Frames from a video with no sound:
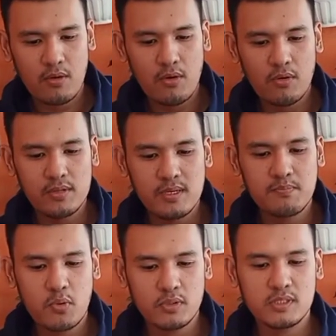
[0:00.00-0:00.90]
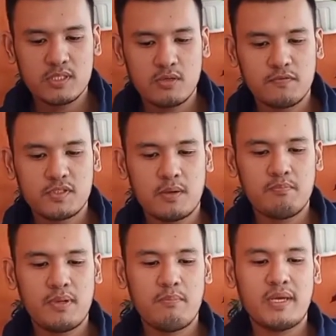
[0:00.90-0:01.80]
on the importance of
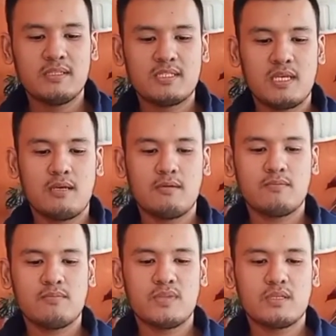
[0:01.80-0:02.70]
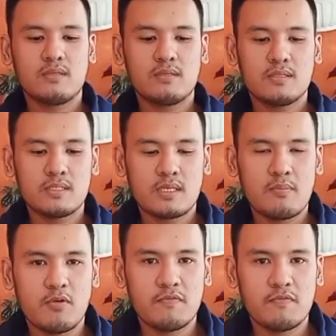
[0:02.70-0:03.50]
supplementing some of